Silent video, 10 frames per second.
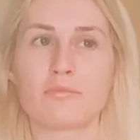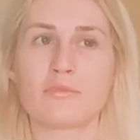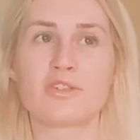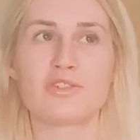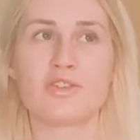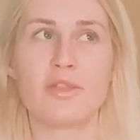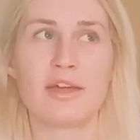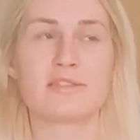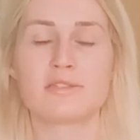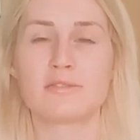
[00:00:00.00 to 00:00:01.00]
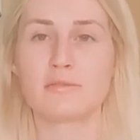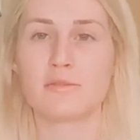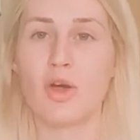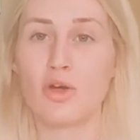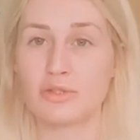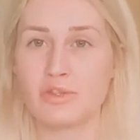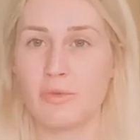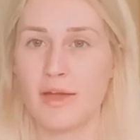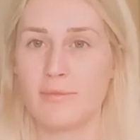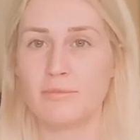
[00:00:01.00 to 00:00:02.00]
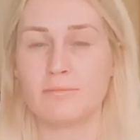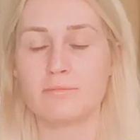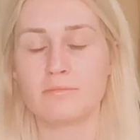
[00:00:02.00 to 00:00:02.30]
So that's also why I'm,